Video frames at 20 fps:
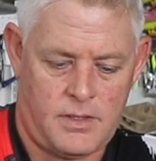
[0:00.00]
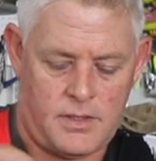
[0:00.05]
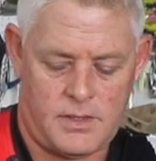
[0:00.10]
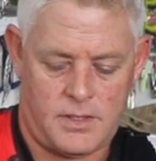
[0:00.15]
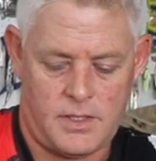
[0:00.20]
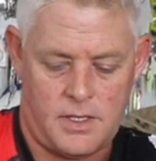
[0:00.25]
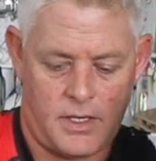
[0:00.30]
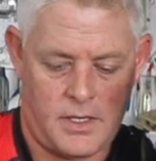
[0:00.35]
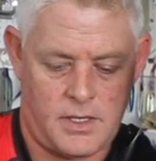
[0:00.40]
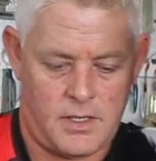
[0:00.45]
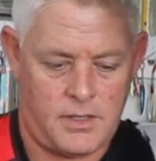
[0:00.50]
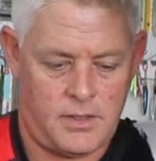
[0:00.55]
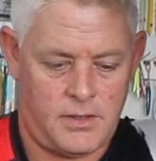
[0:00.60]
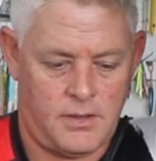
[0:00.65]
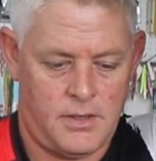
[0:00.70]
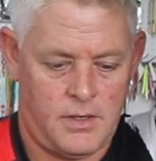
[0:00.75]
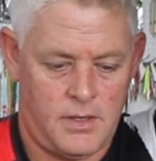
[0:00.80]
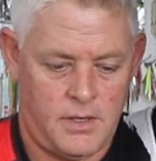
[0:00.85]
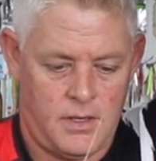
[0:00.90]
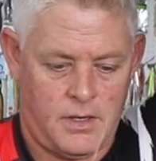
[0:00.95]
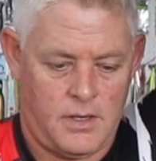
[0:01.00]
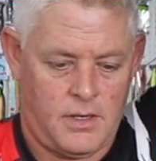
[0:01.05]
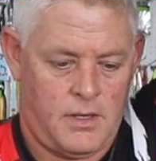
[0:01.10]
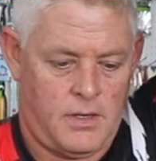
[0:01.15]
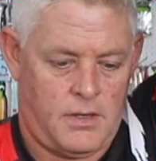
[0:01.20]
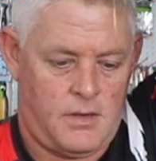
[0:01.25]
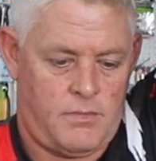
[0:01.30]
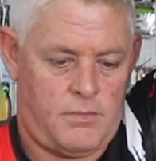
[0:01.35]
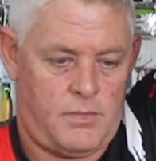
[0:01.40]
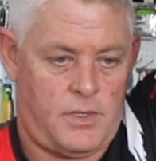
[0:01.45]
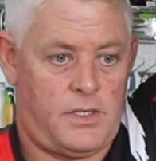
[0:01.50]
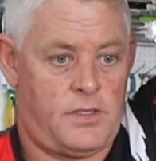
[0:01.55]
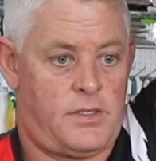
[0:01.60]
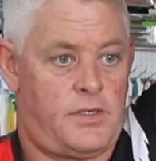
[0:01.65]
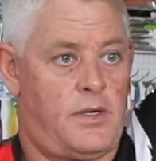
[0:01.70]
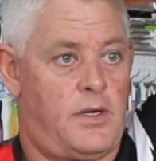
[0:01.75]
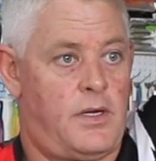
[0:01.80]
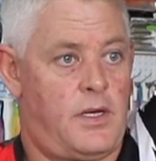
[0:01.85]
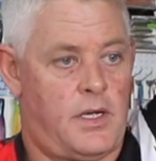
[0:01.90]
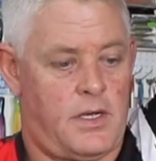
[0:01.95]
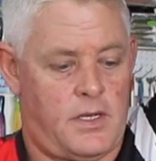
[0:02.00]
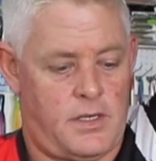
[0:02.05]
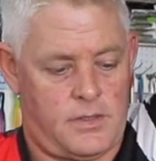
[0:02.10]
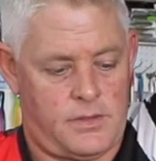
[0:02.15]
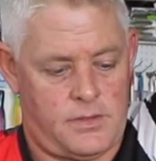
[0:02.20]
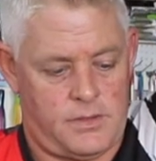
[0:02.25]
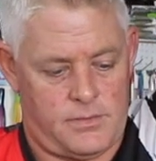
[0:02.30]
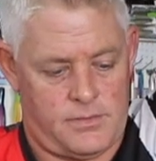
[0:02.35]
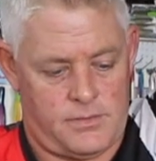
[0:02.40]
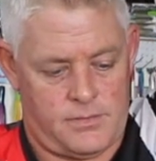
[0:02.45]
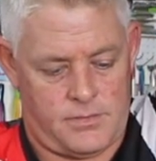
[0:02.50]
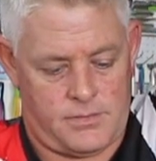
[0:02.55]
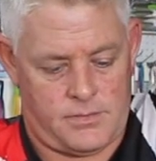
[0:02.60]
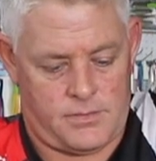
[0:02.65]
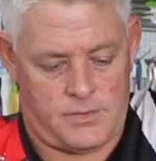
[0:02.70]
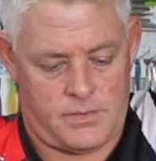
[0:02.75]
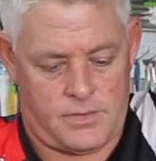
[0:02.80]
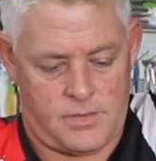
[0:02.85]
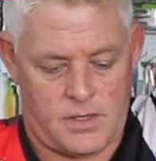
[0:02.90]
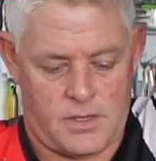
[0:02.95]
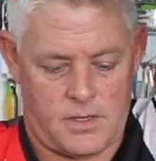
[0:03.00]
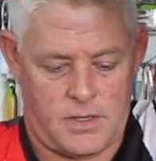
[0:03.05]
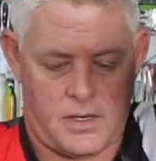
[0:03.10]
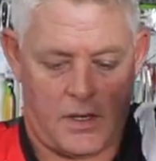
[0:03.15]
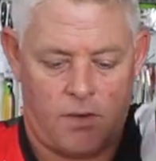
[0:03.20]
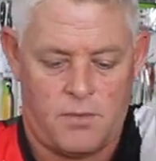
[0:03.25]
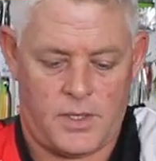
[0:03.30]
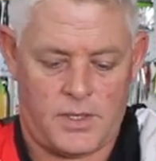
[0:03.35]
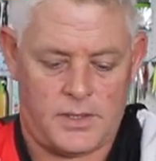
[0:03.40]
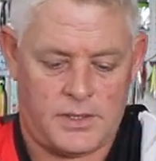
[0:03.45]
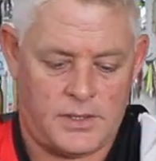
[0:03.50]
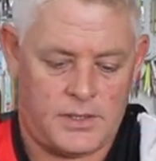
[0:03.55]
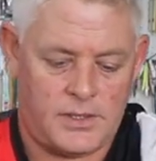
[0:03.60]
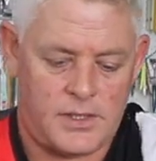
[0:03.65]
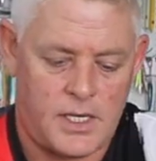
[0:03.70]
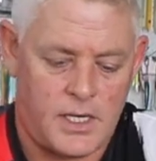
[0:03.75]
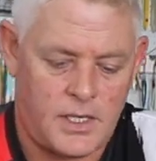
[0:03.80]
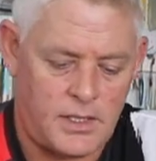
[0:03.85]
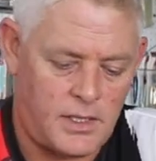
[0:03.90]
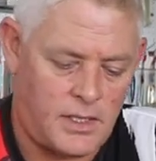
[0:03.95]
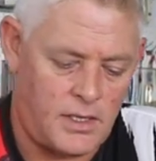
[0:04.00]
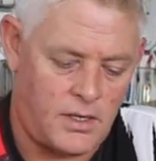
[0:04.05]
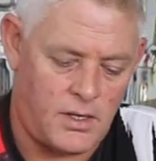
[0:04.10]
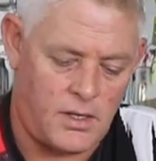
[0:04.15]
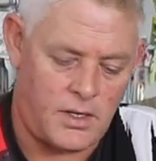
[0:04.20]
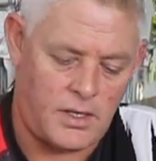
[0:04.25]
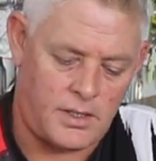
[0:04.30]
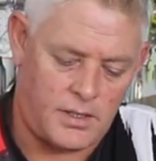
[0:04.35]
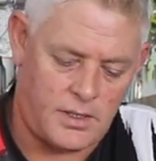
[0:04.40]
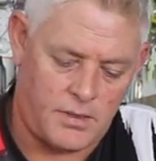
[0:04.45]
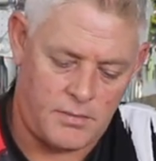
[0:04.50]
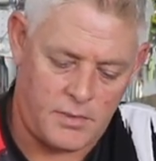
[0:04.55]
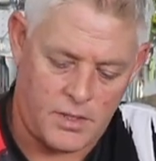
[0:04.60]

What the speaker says: Tag, measure it out. I want it slightly longer than